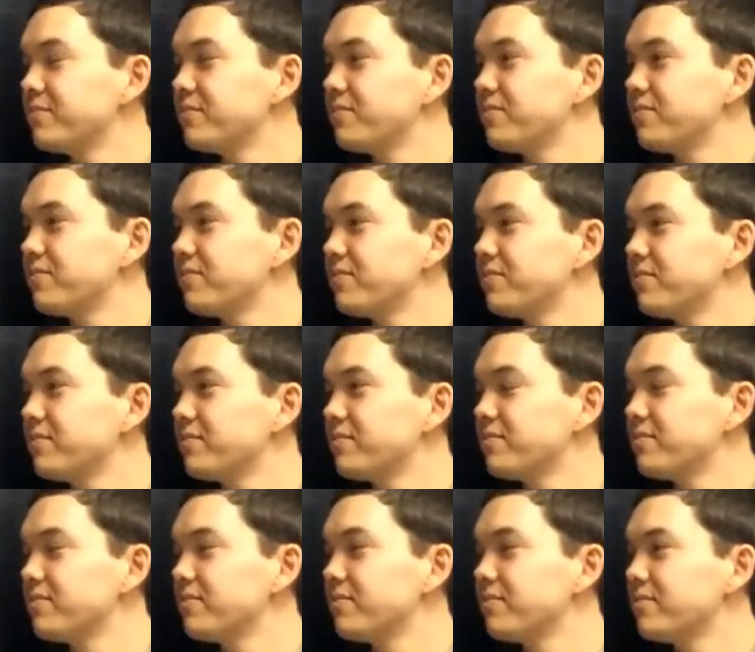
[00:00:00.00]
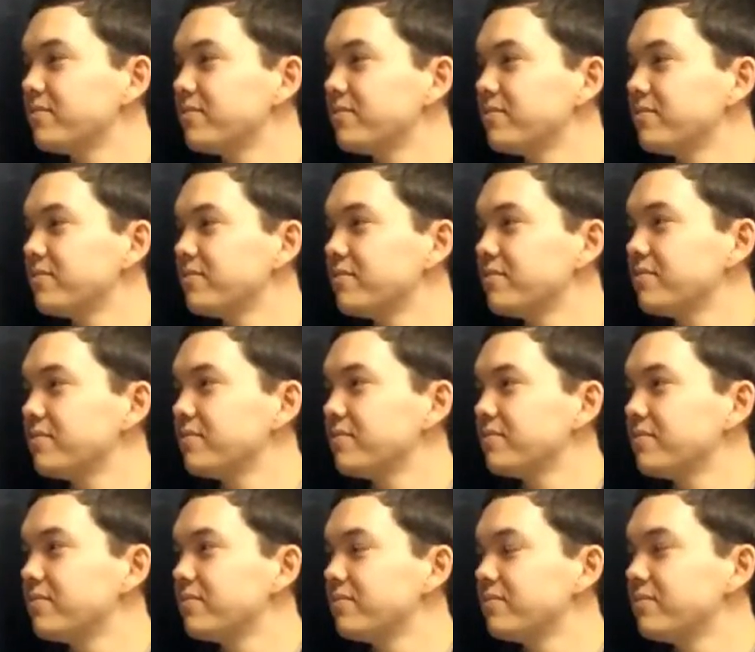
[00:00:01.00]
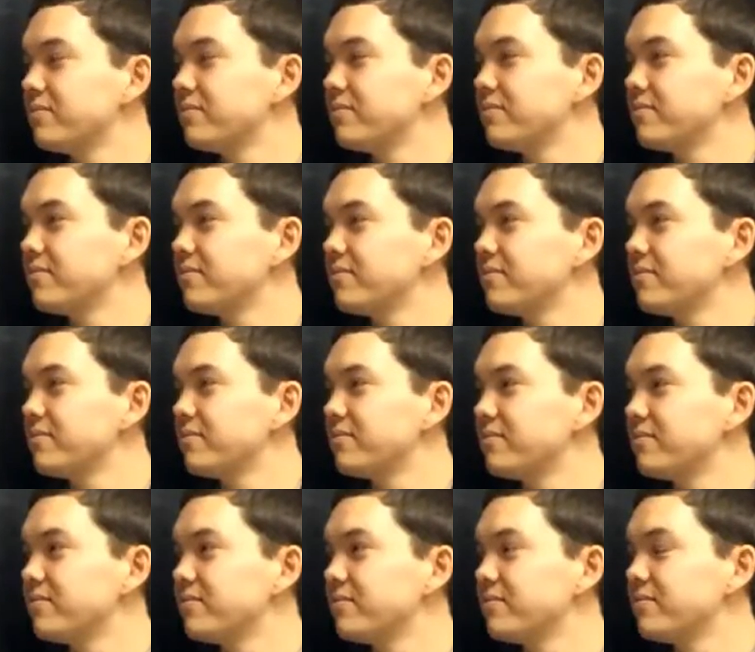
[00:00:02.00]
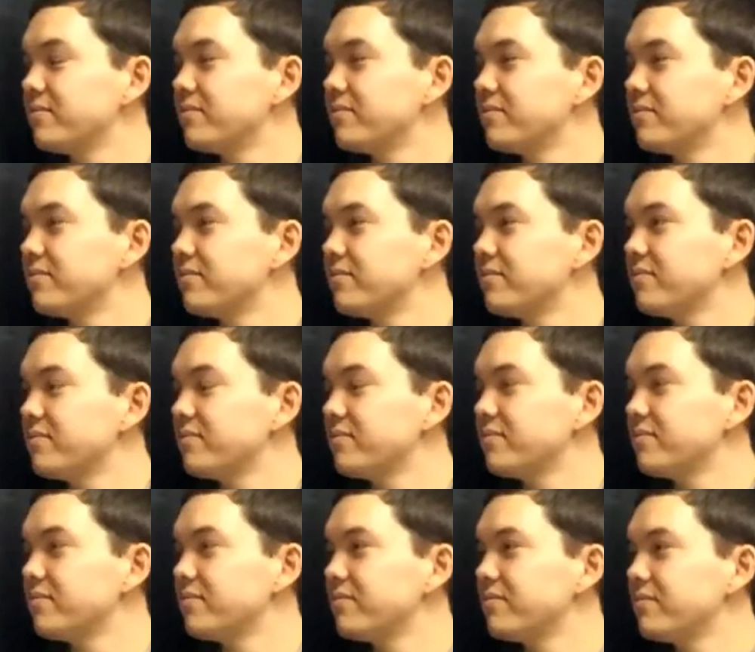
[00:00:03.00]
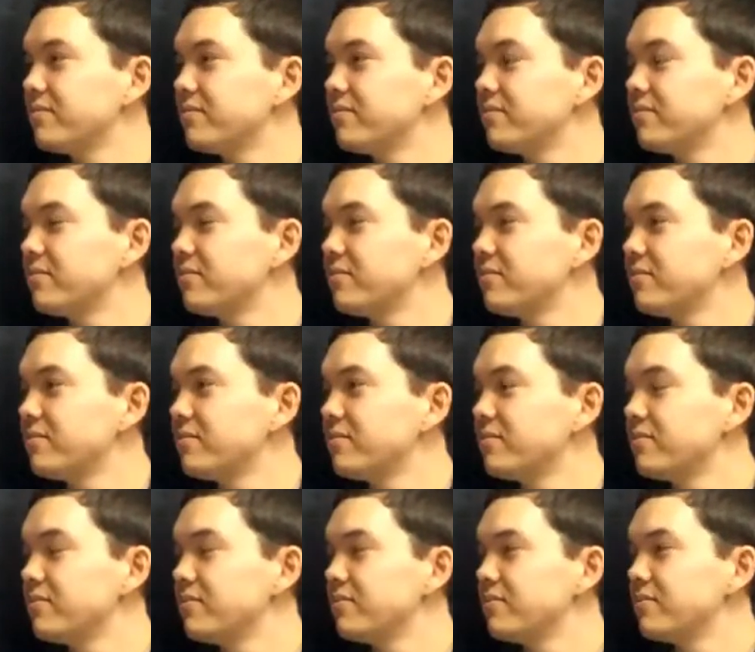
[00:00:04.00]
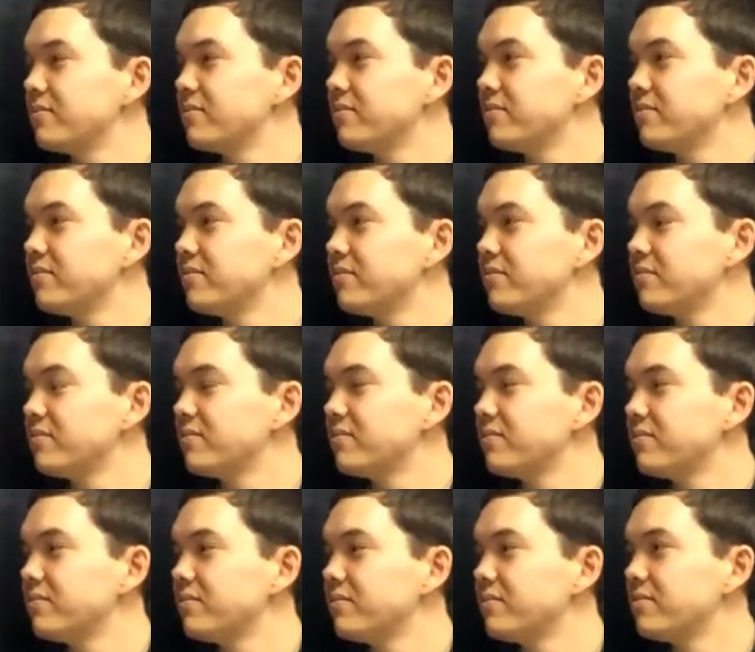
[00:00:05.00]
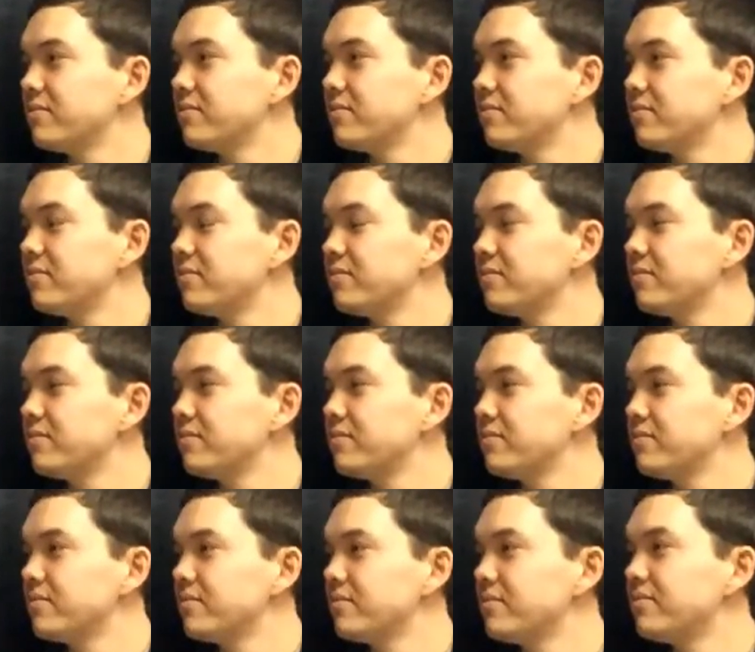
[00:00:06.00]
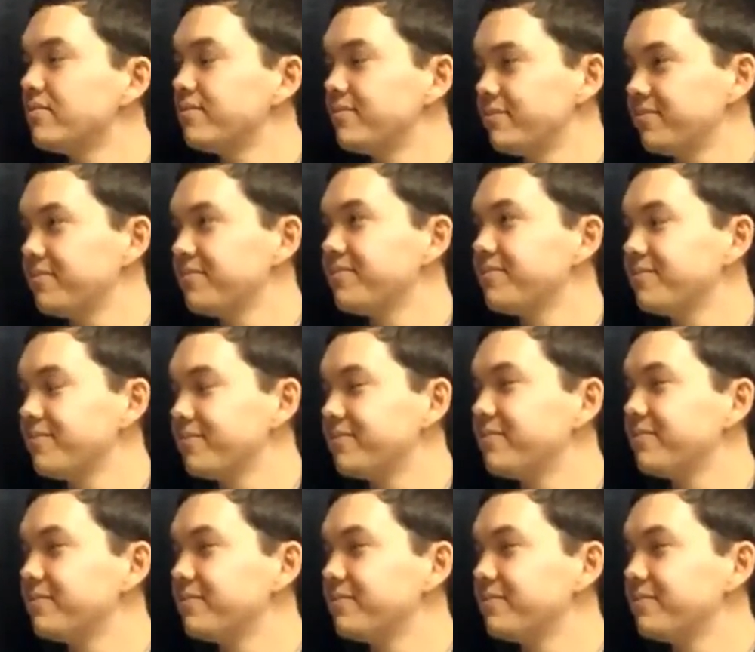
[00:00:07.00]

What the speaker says: [no speech]